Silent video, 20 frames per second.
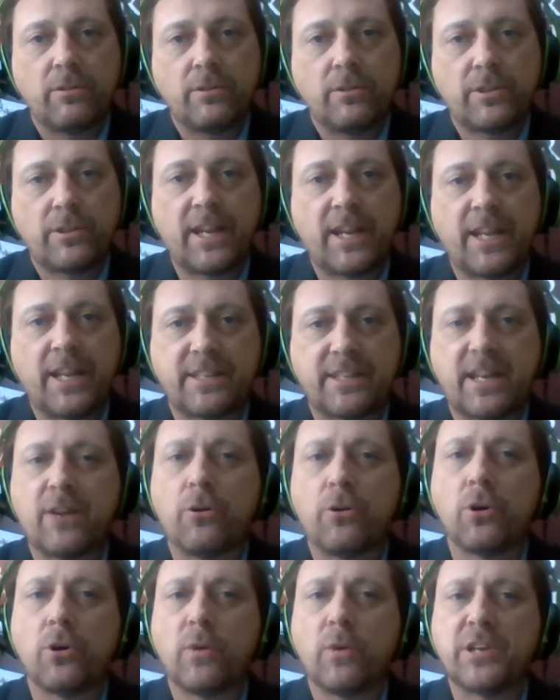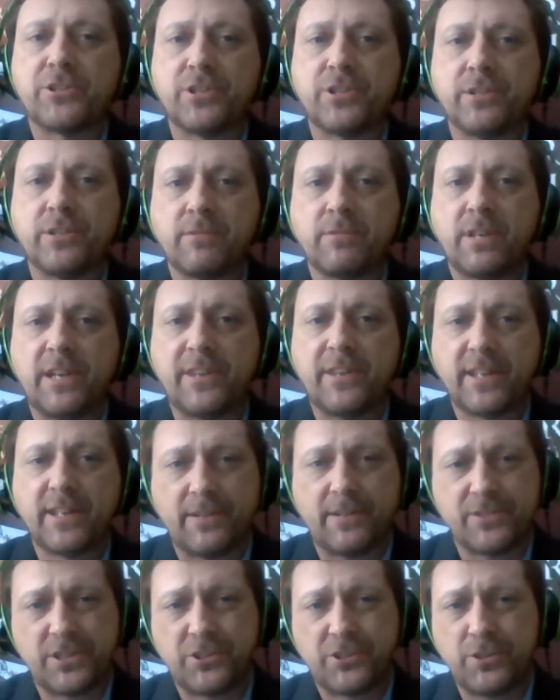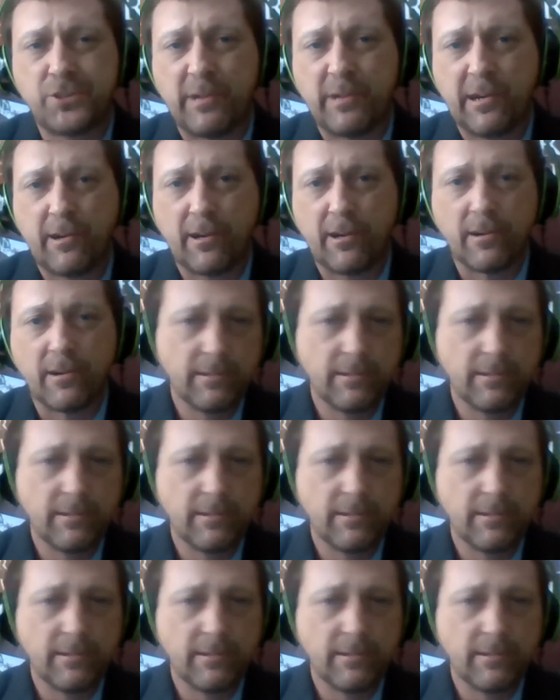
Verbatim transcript: Did I get that whole question? I think that was a two-parter.